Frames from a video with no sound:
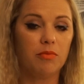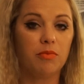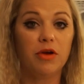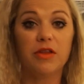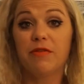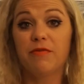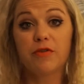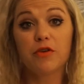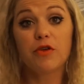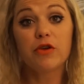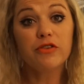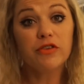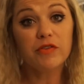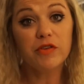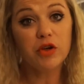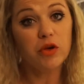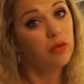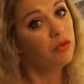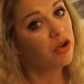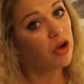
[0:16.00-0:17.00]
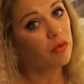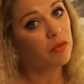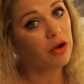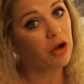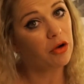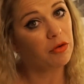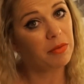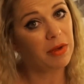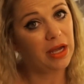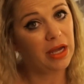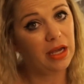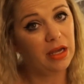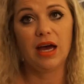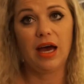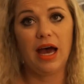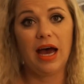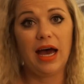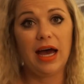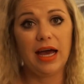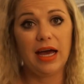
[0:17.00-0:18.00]
But for those of you who don't know me,
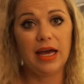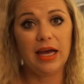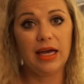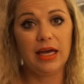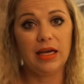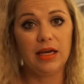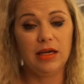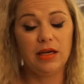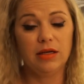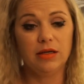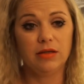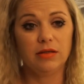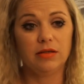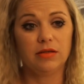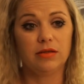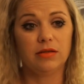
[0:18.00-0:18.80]
I